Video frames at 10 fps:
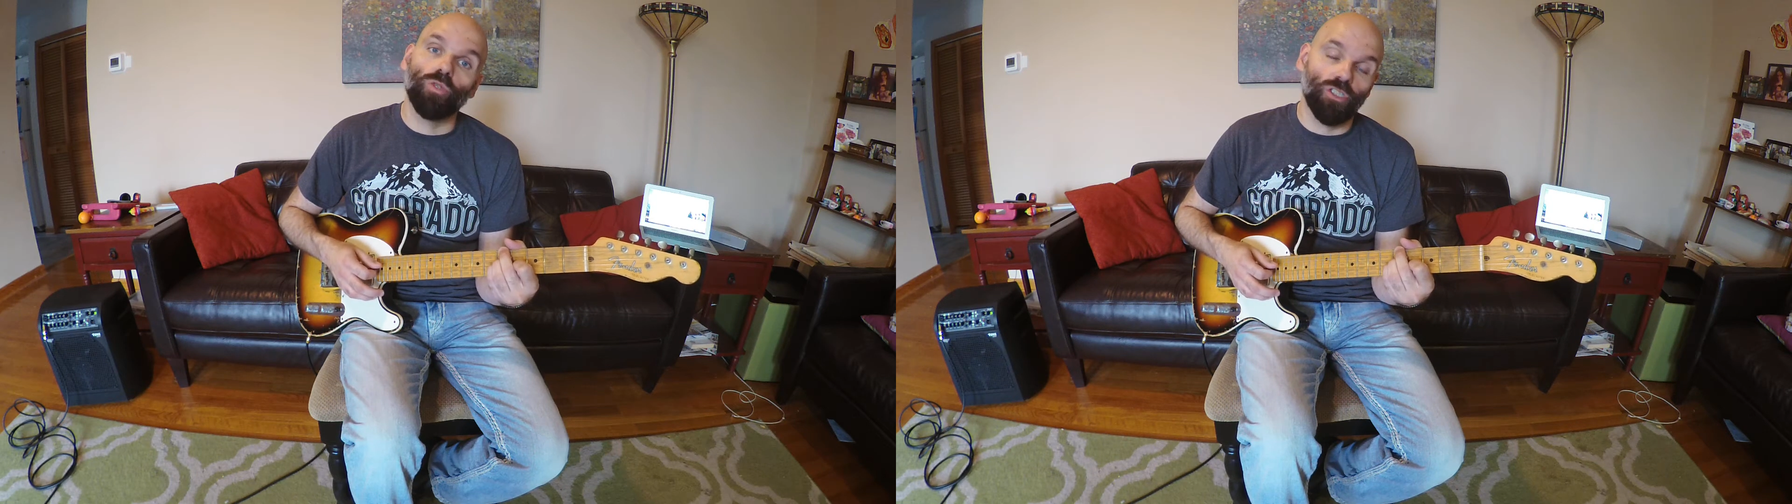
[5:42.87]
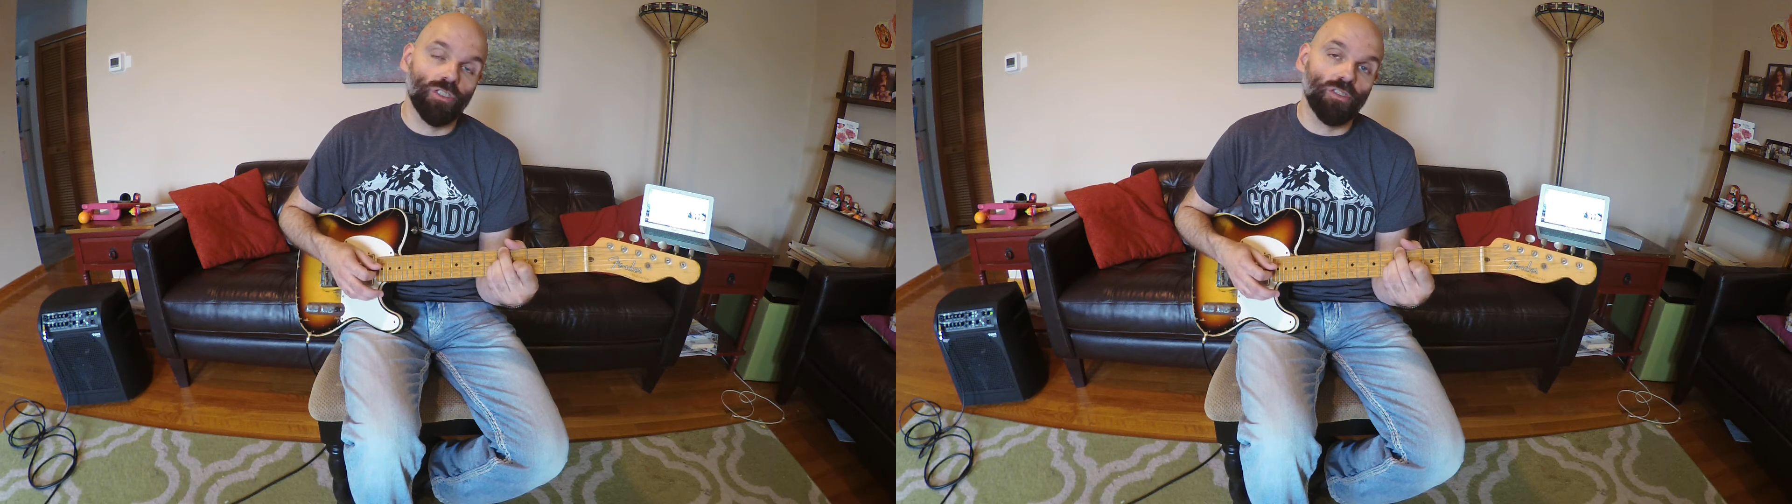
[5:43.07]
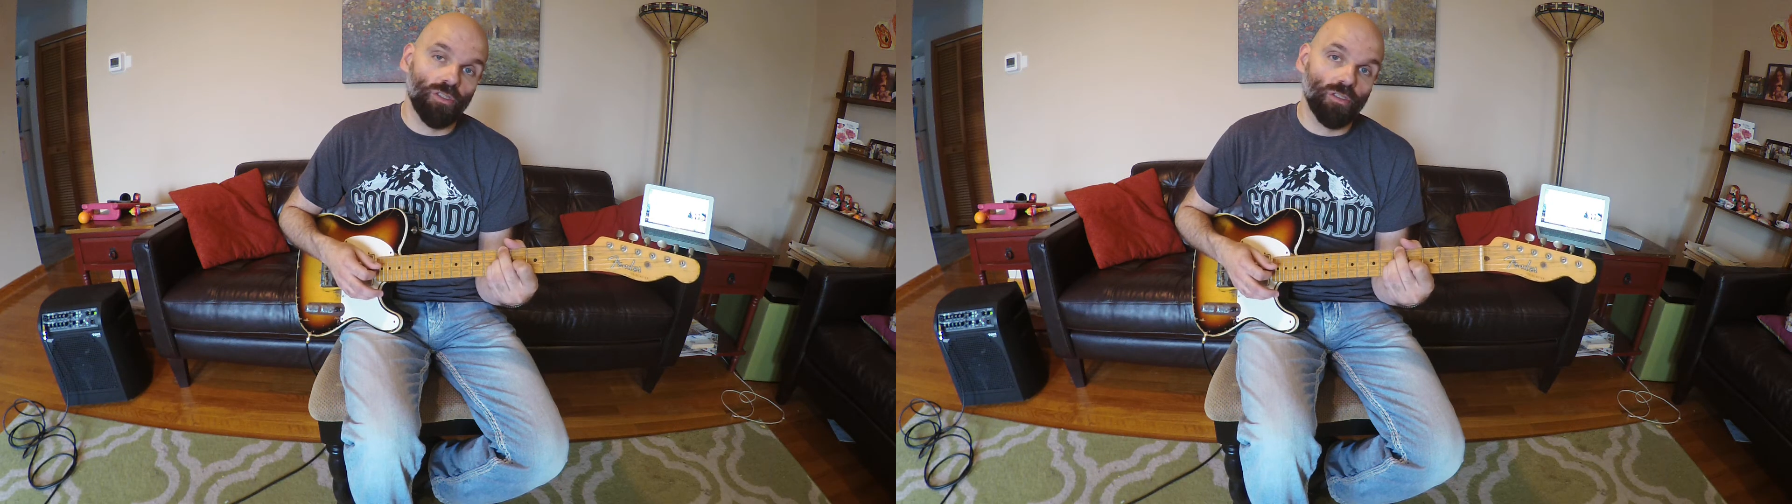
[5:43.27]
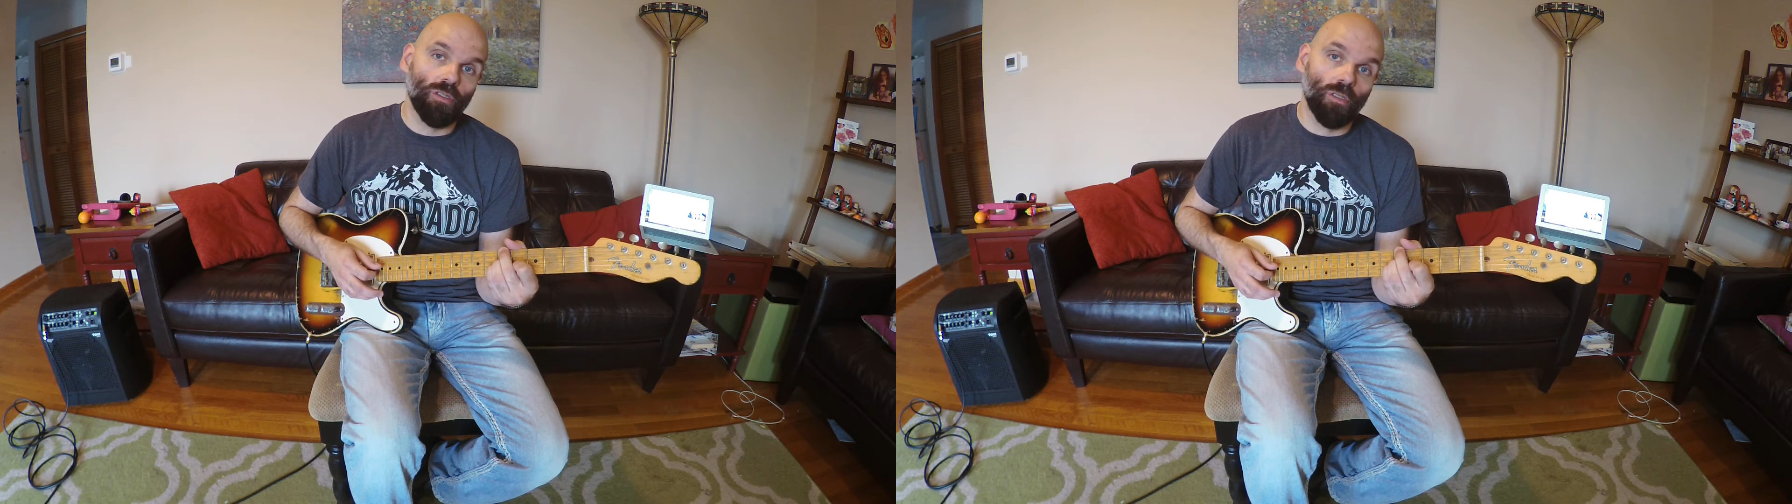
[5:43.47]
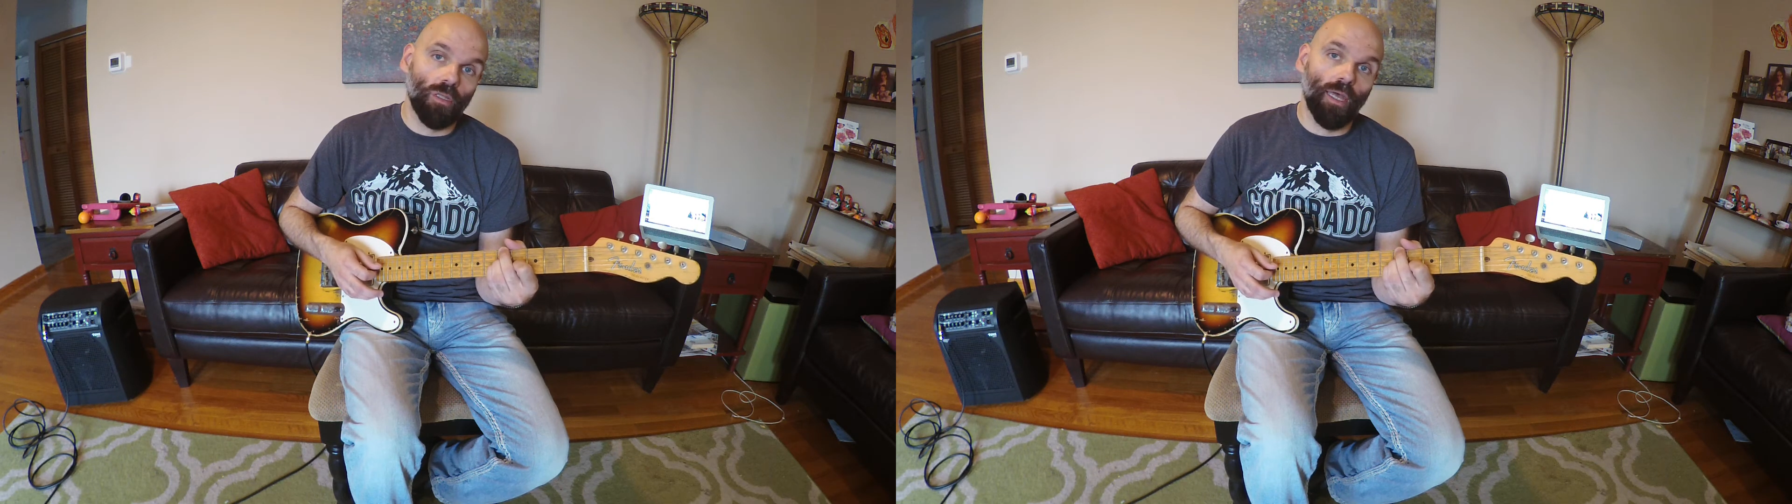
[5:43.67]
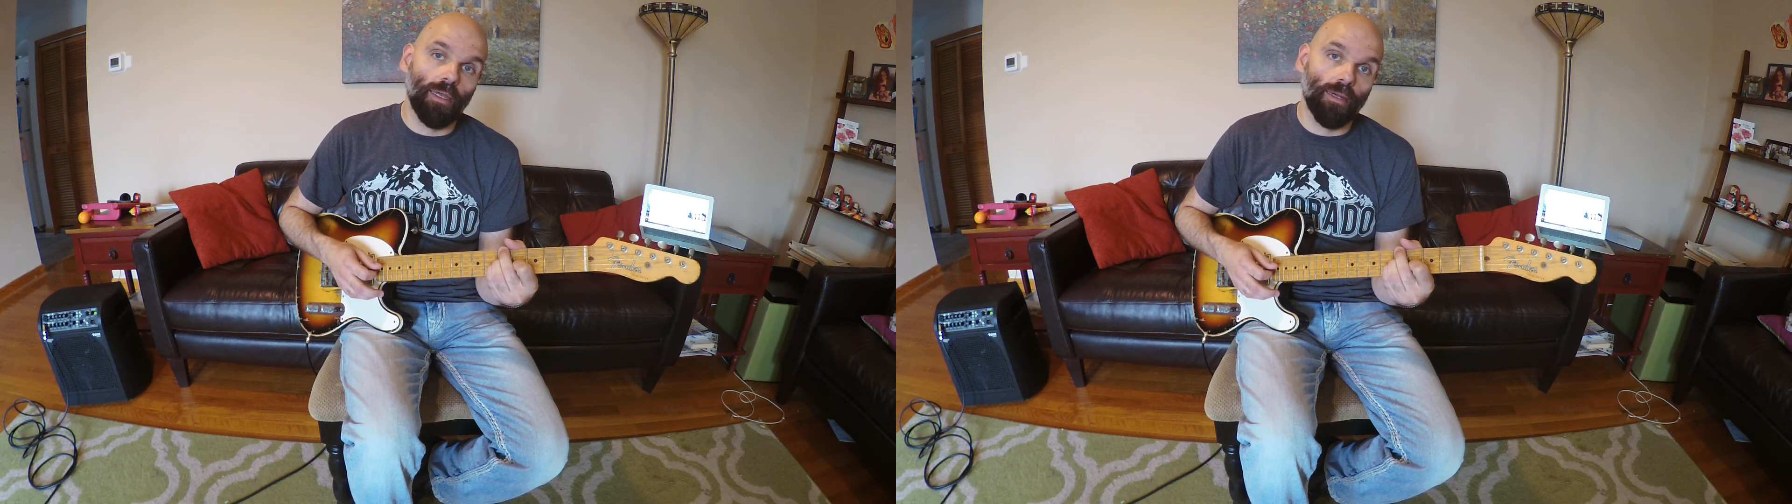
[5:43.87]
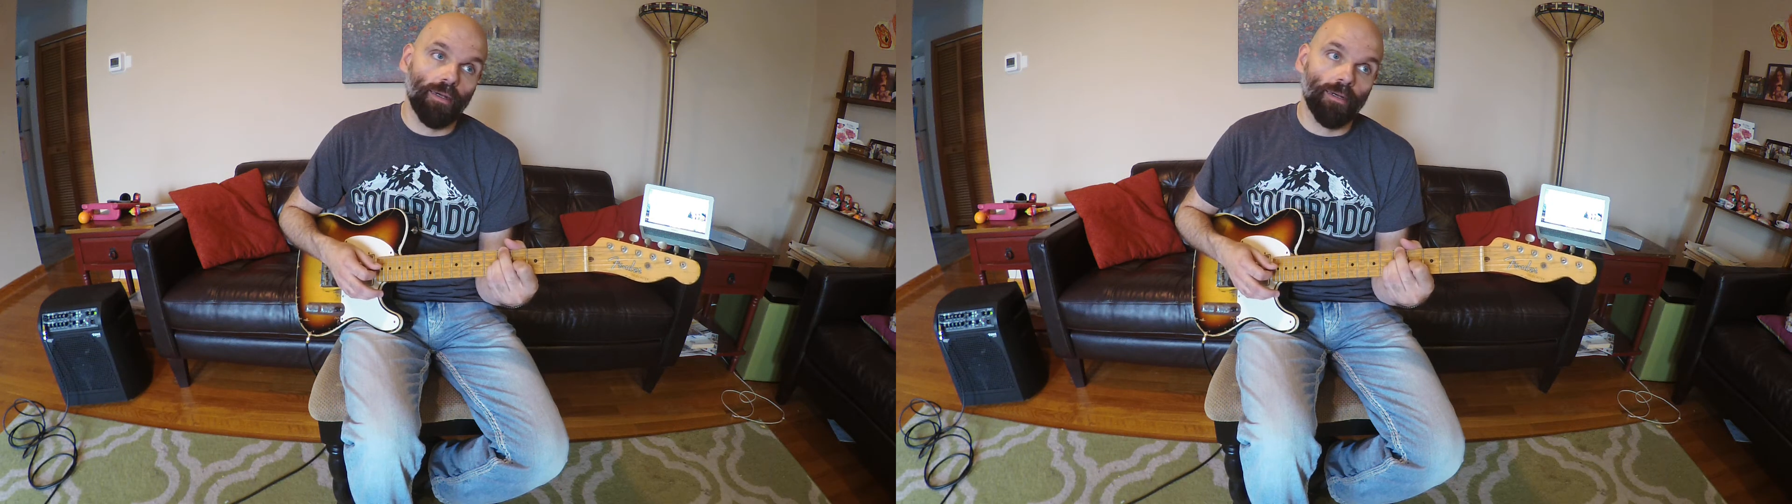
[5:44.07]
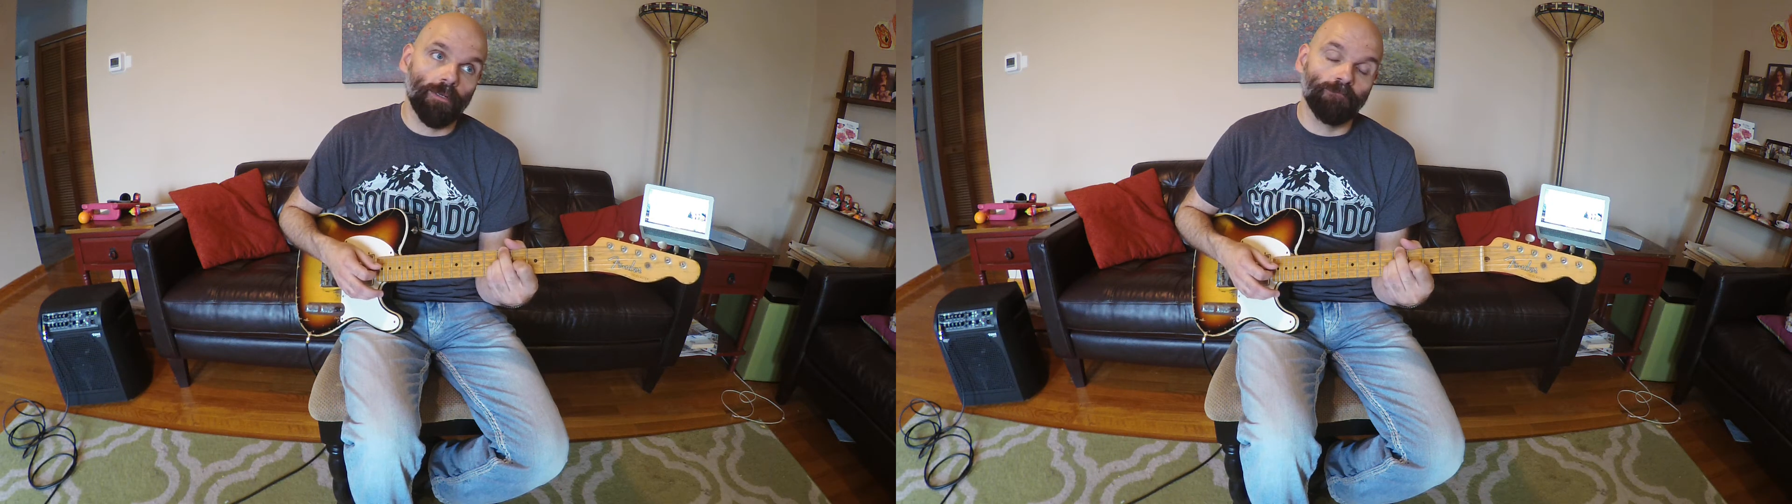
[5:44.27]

which is like uh,